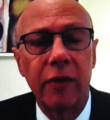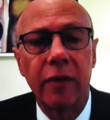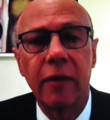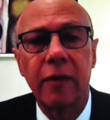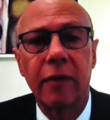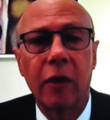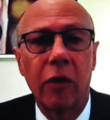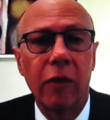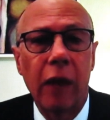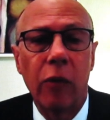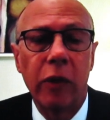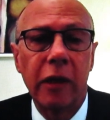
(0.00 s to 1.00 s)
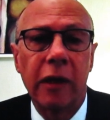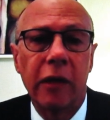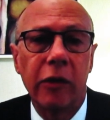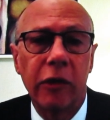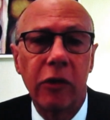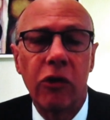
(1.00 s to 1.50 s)
services. So that would
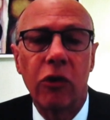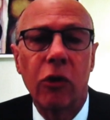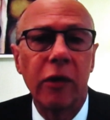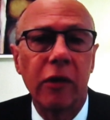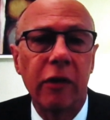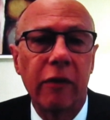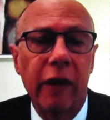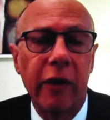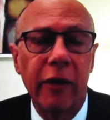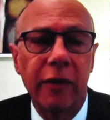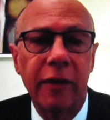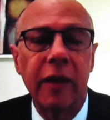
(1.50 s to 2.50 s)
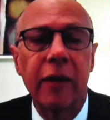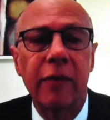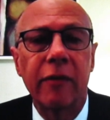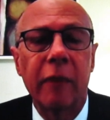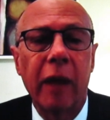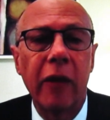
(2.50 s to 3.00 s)
include ensuring that the very
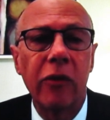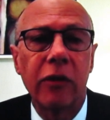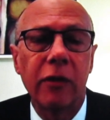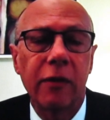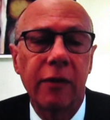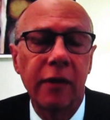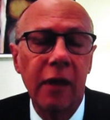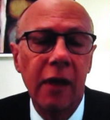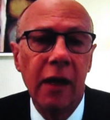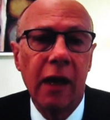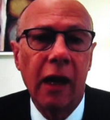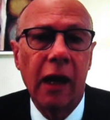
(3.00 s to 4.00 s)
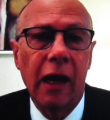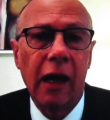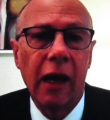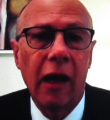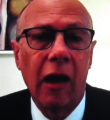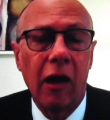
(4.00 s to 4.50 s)
sickest of patients
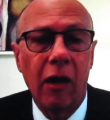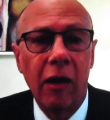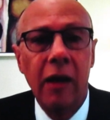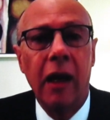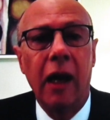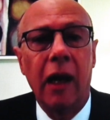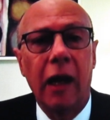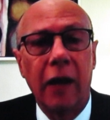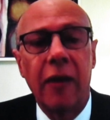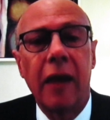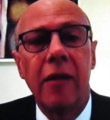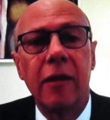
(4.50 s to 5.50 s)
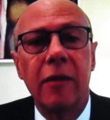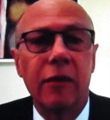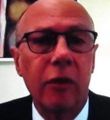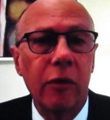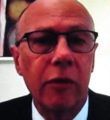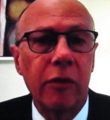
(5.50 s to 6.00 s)
are attended
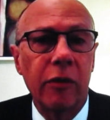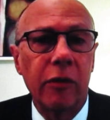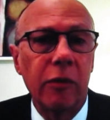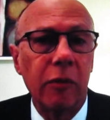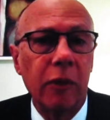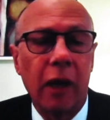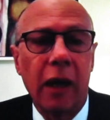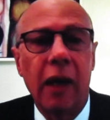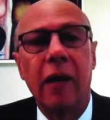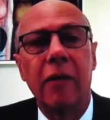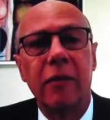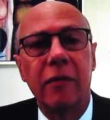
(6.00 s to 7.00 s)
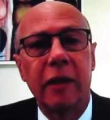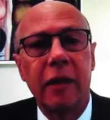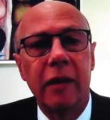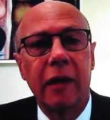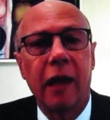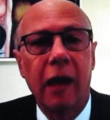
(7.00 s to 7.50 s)
to through
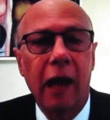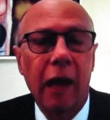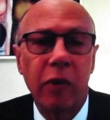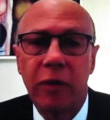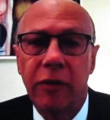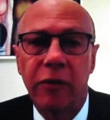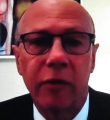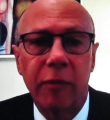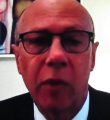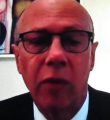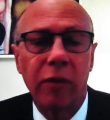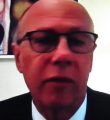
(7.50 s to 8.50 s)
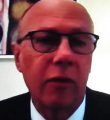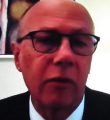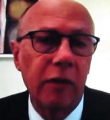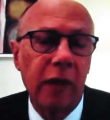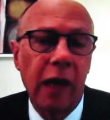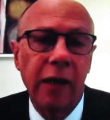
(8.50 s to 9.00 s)
the ambulance response
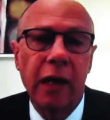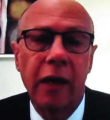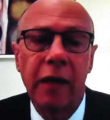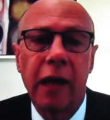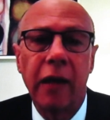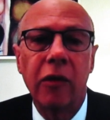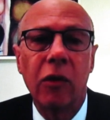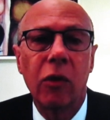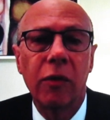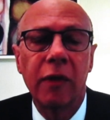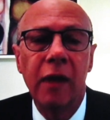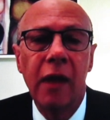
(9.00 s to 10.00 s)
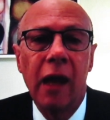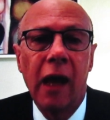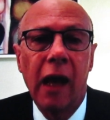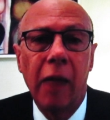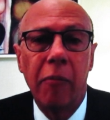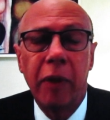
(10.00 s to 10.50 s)
on 999 calls.
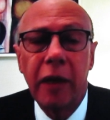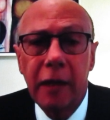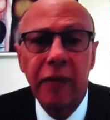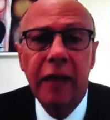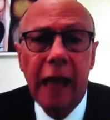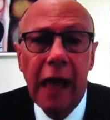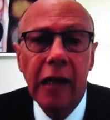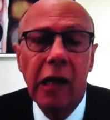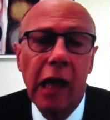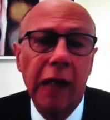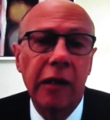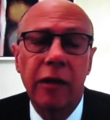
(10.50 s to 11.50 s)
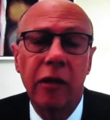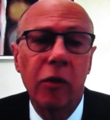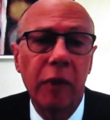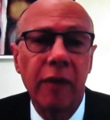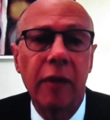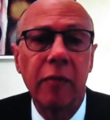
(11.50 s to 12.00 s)
But it is again likely that
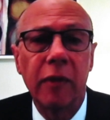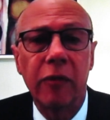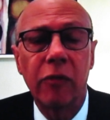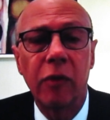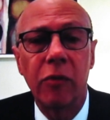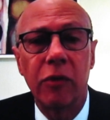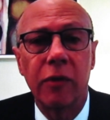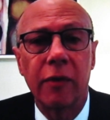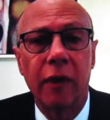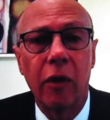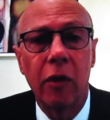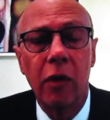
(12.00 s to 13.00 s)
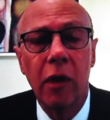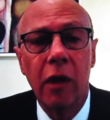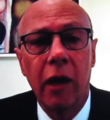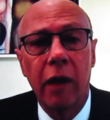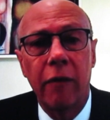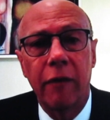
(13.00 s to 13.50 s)
there'll be some disruption. So
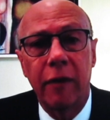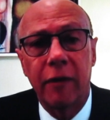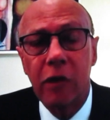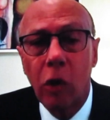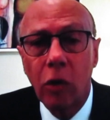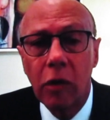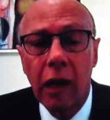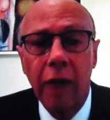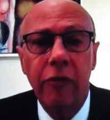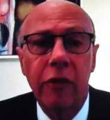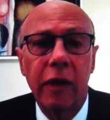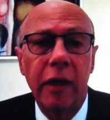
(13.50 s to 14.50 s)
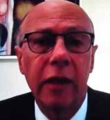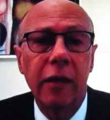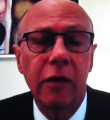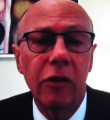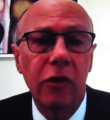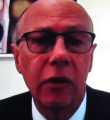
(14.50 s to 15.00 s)
if it's a non-life-threatening
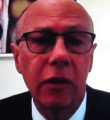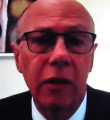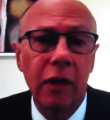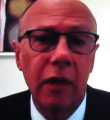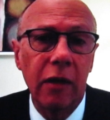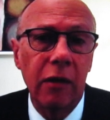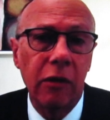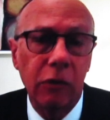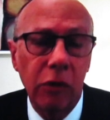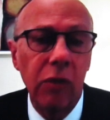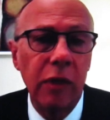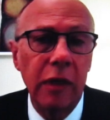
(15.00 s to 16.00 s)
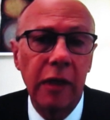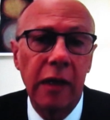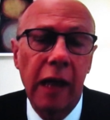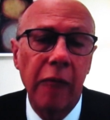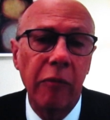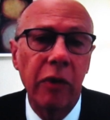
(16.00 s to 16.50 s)
condition and you do need
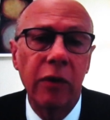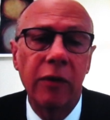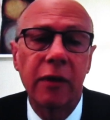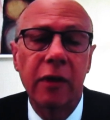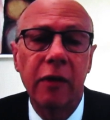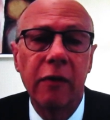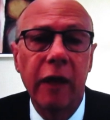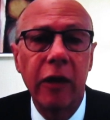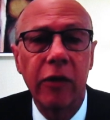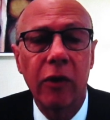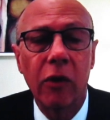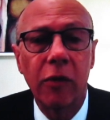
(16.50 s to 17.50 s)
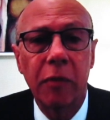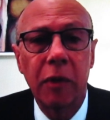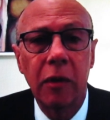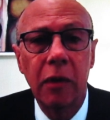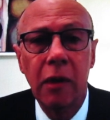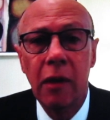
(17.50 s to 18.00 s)
an ambulance to convey you to
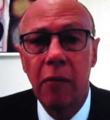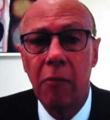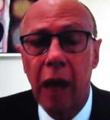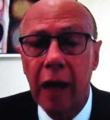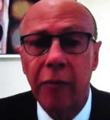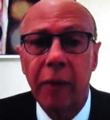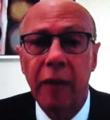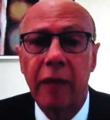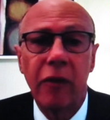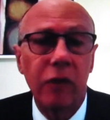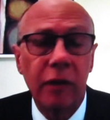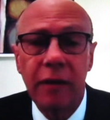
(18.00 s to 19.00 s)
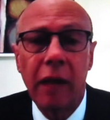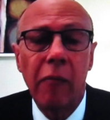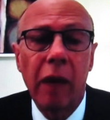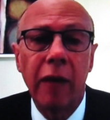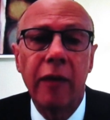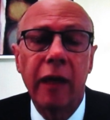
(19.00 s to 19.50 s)
hospital, my expectation is that
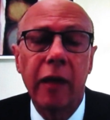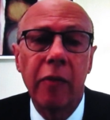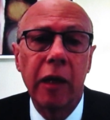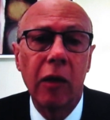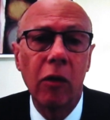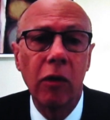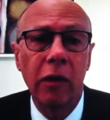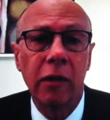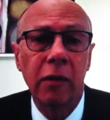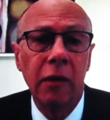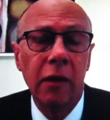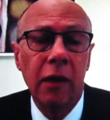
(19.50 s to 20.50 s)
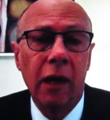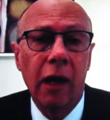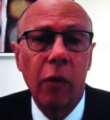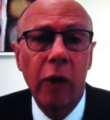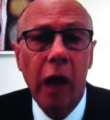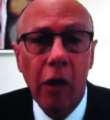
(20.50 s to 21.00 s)
might take a bit longer.
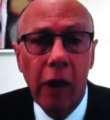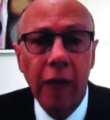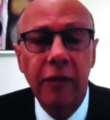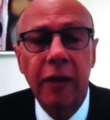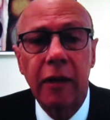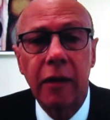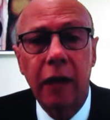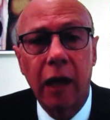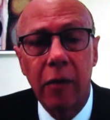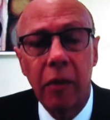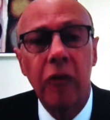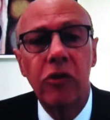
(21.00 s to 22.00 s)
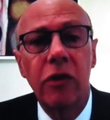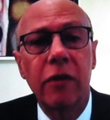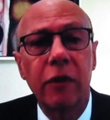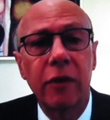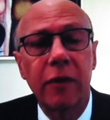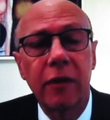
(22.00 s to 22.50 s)
We are asking the military
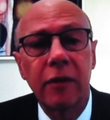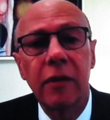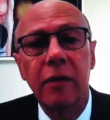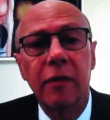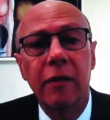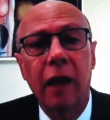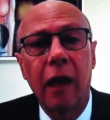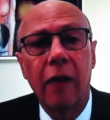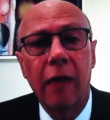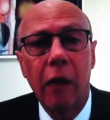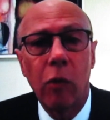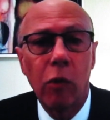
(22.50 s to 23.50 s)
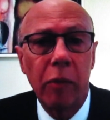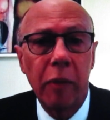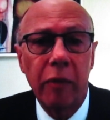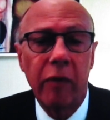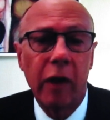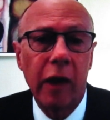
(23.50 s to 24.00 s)
for assistance. They will be
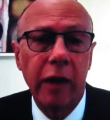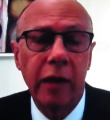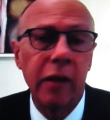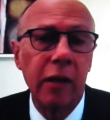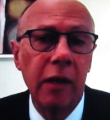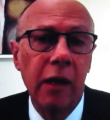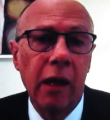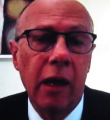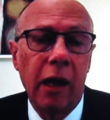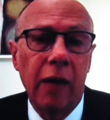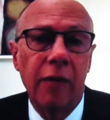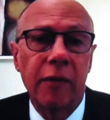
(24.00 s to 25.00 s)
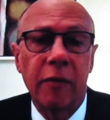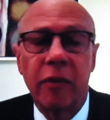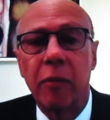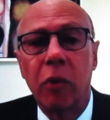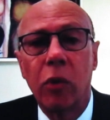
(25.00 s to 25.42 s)
providing some